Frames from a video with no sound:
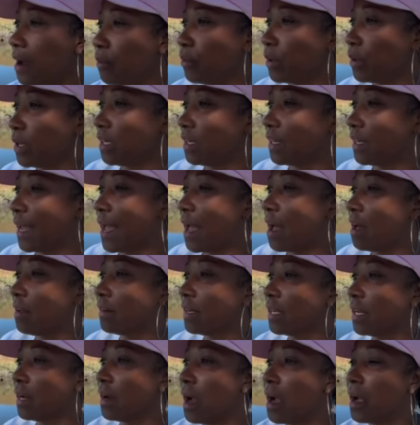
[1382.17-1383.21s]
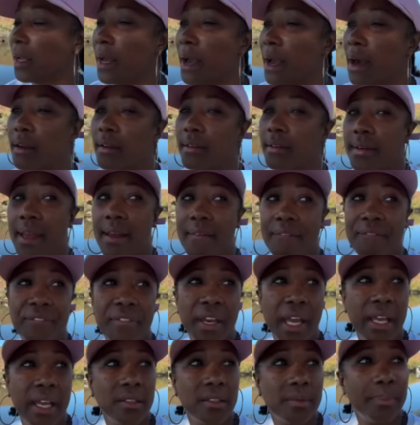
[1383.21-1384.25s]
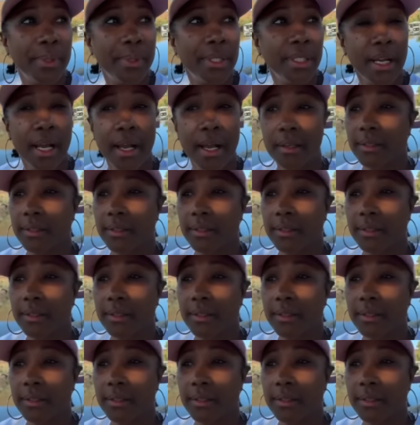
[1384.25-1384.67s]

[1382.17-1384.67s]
I went down there. I got on that Facebook.